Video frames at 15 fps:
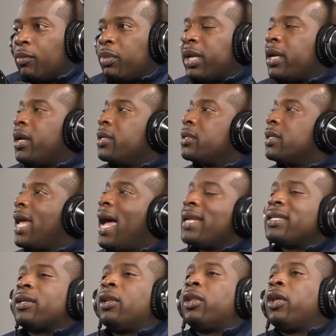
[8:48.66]
Because
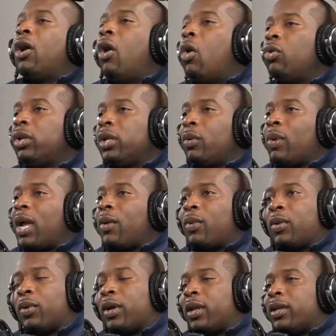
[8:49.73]
that's the only way
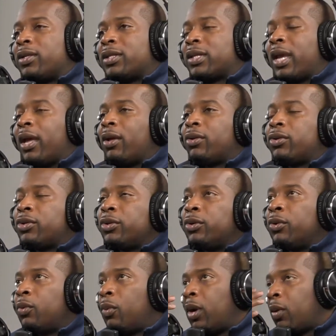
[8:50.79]
we were going to scale
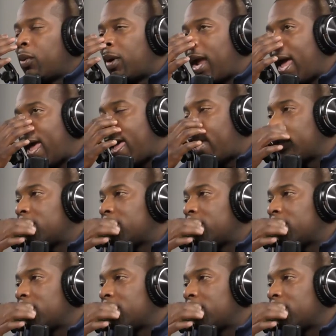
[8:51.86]
to where we're at.